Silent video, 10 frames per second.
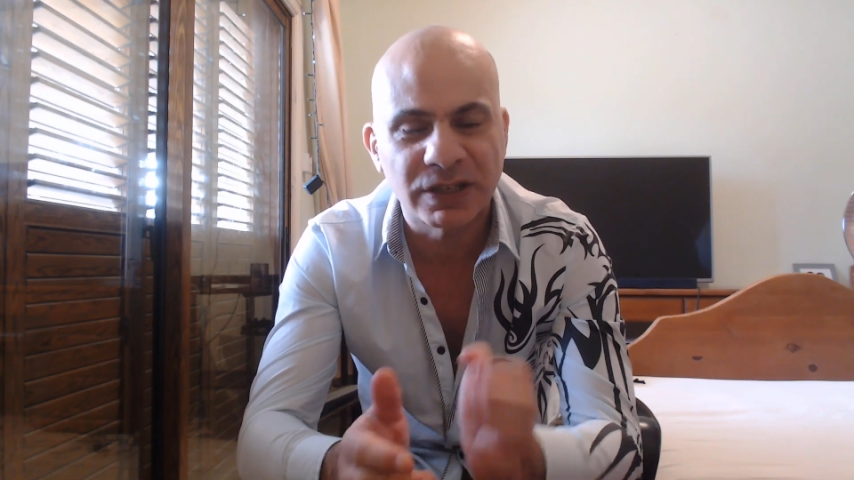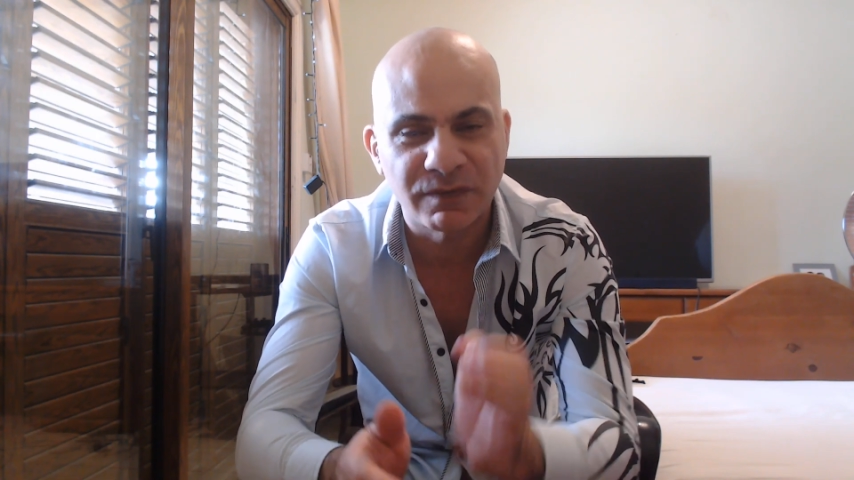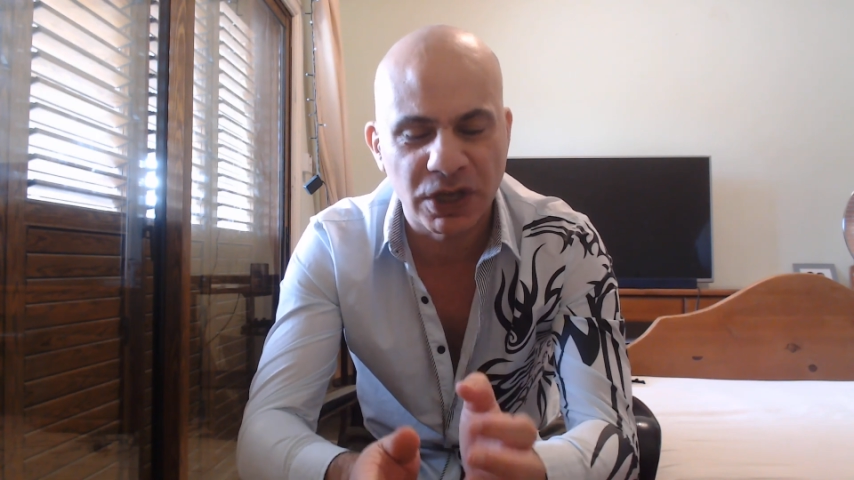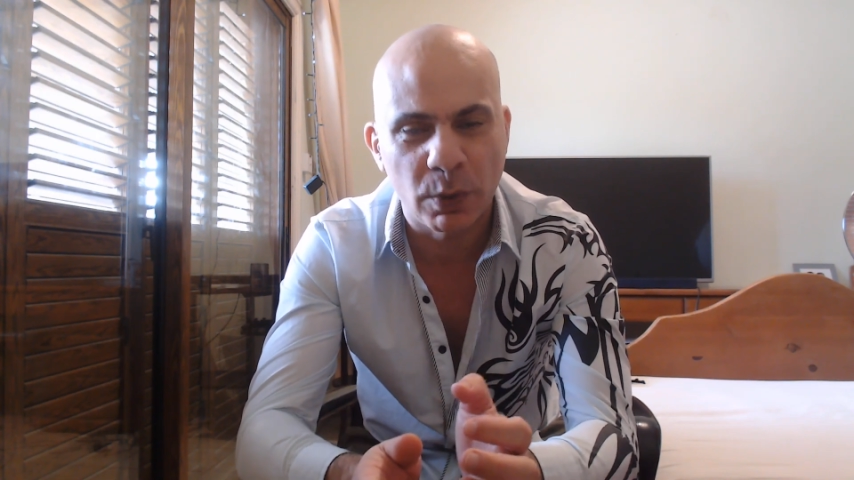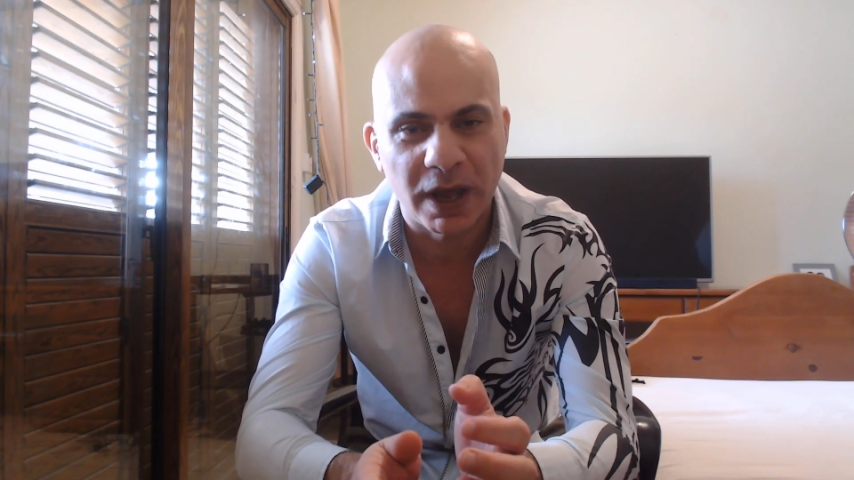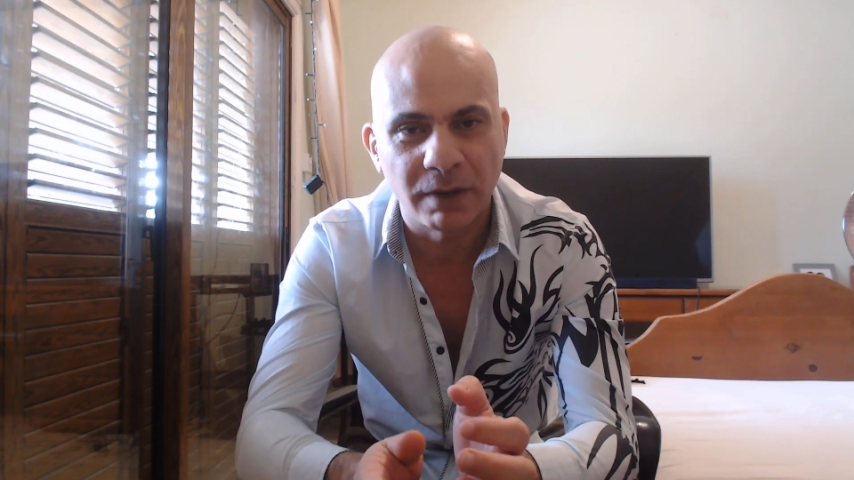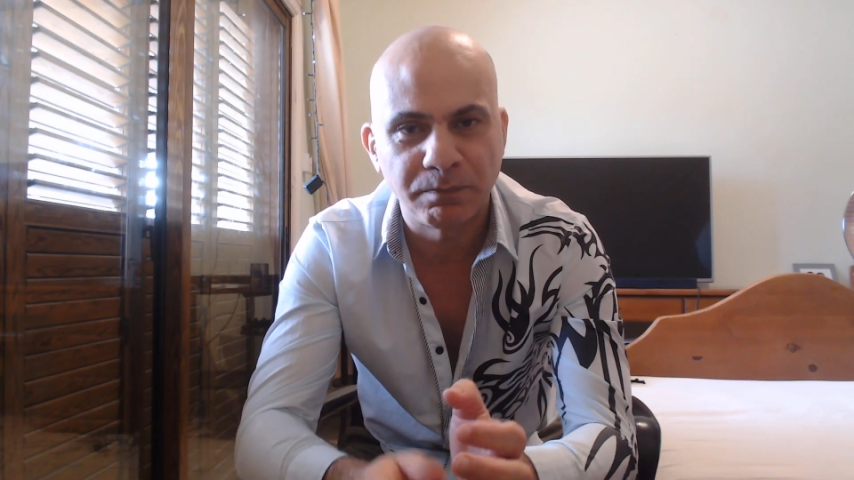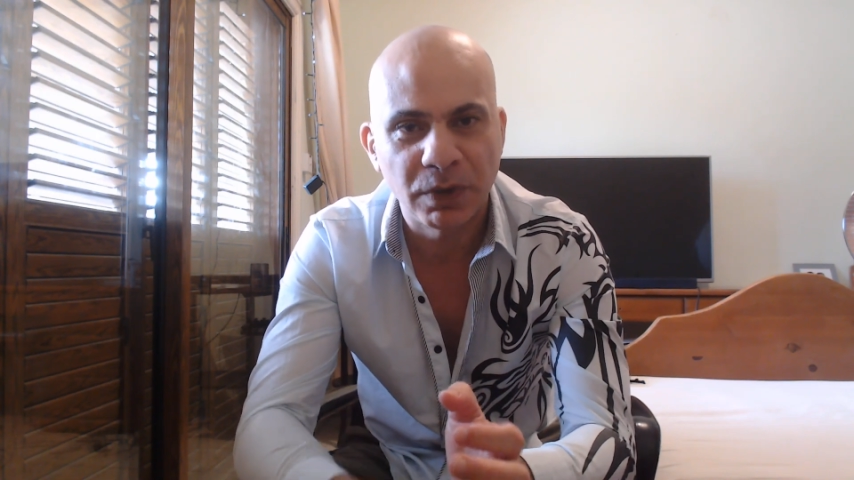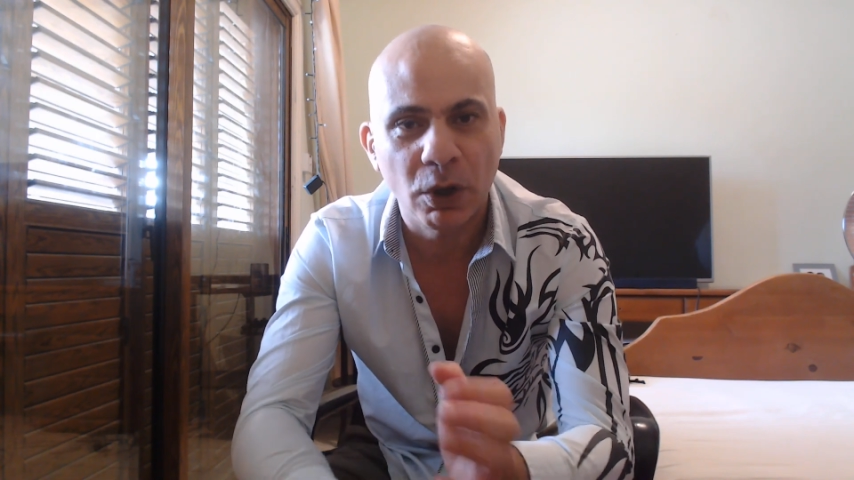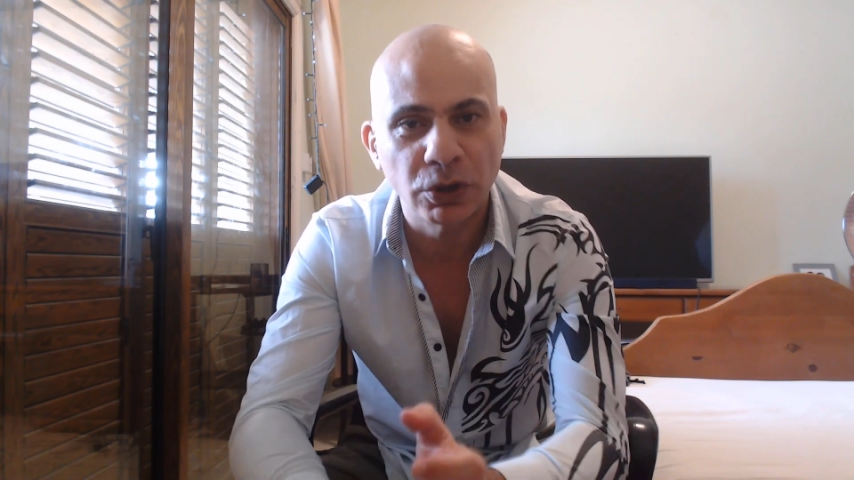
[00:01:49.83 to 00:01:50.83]
to view
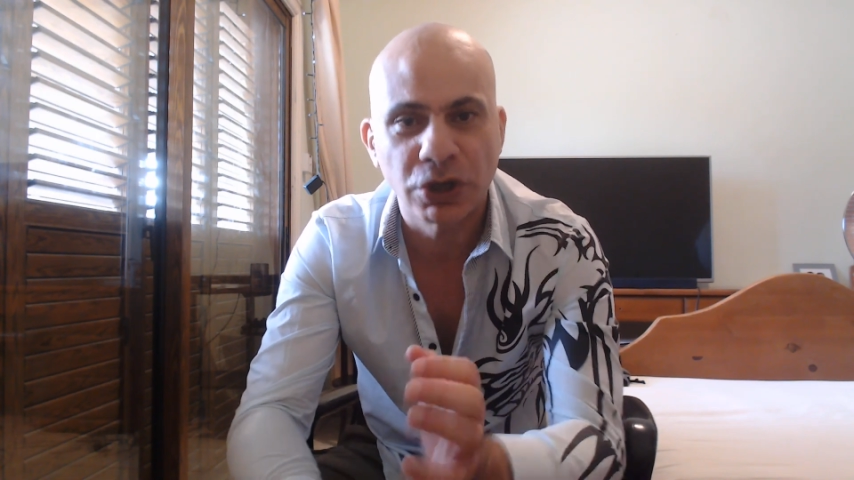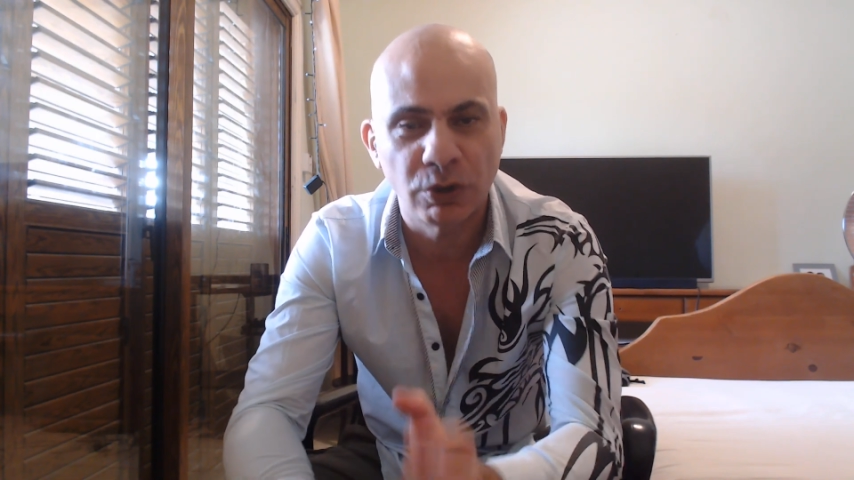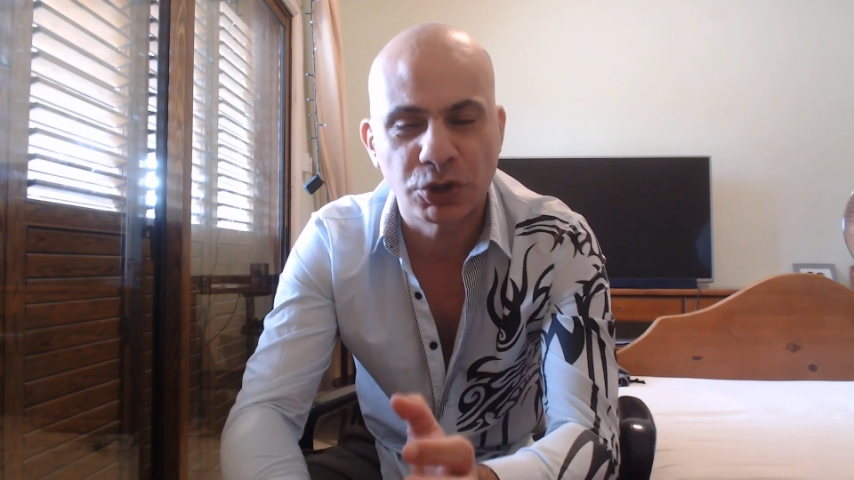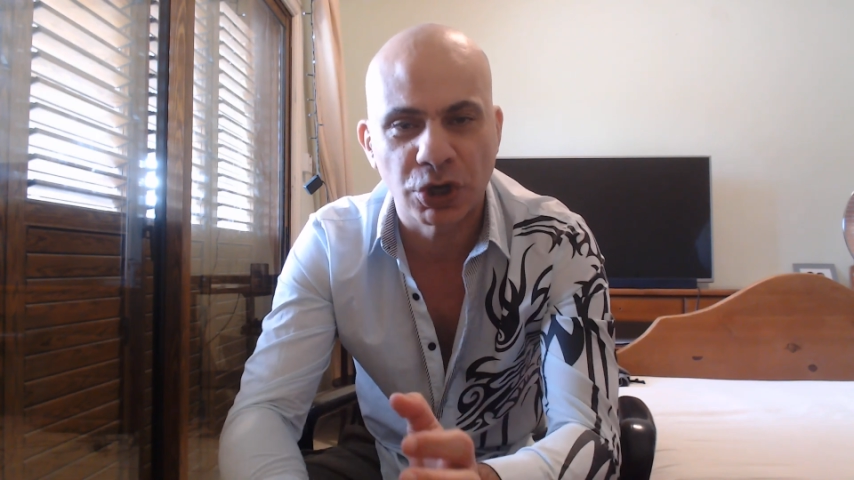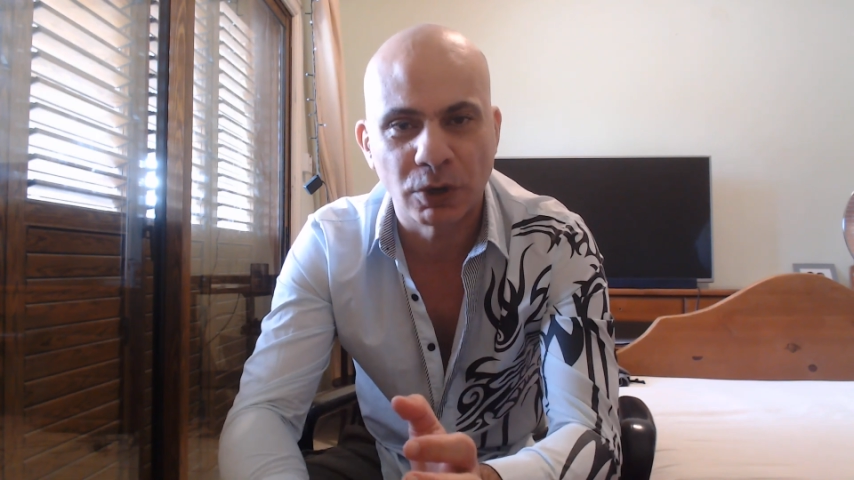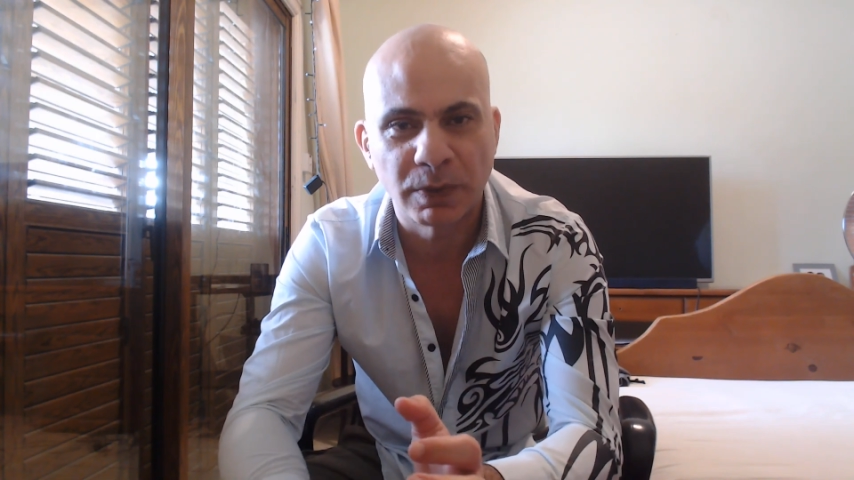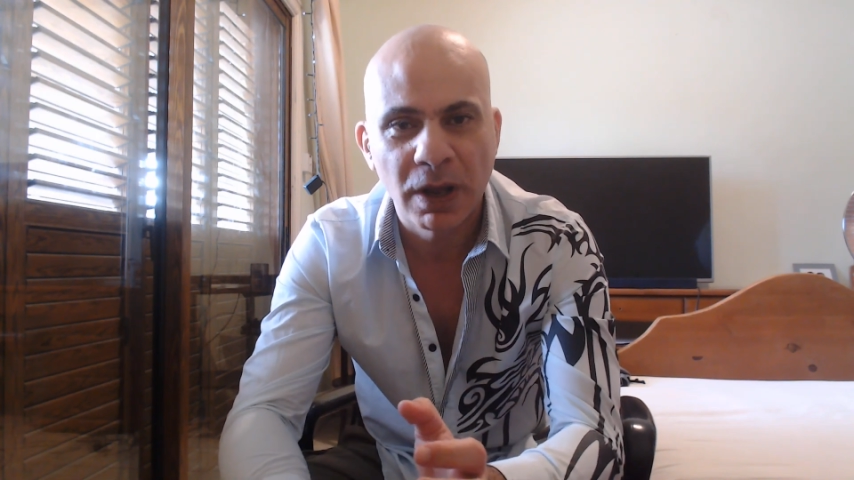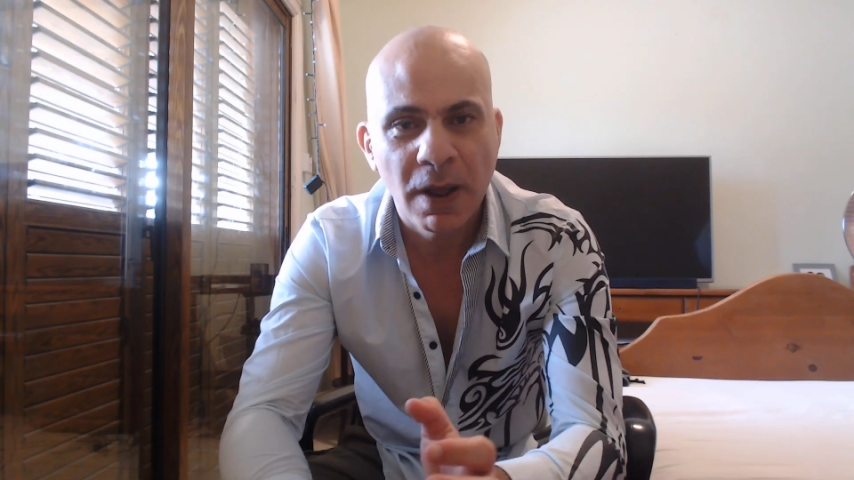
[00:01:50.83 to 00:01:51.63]
it on YouTube